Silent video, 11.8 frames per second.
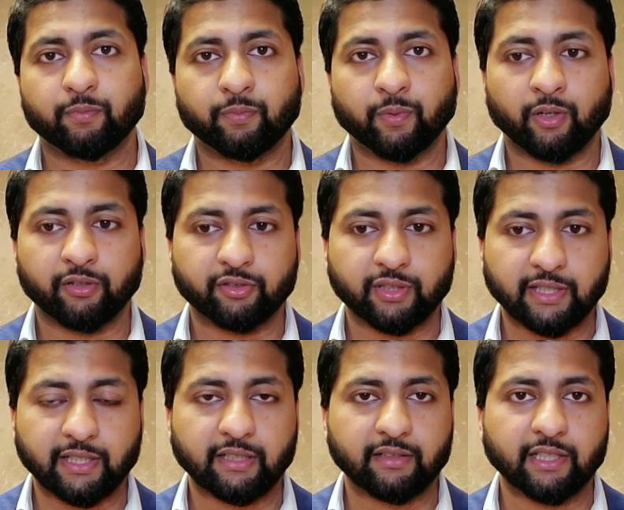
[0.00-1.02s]

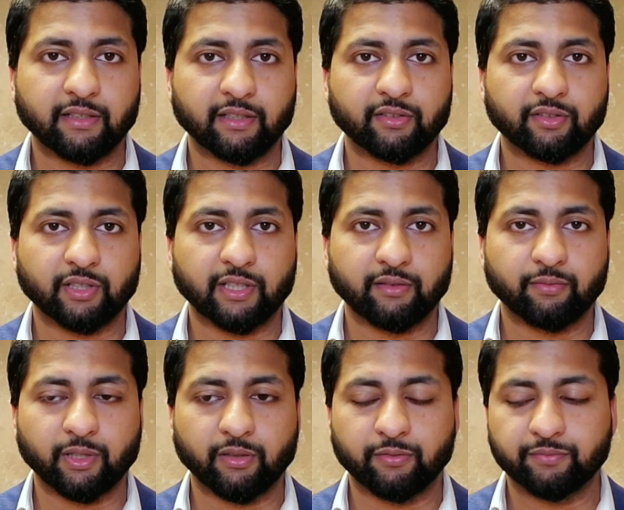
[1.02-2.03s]
prosthetic dentistry as
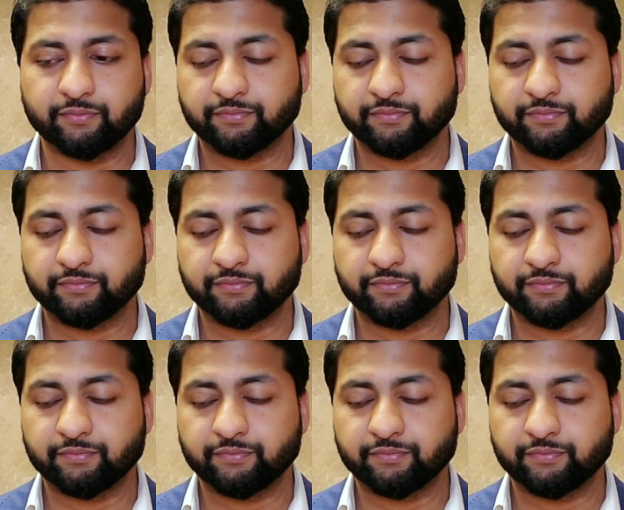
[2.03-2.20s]
well.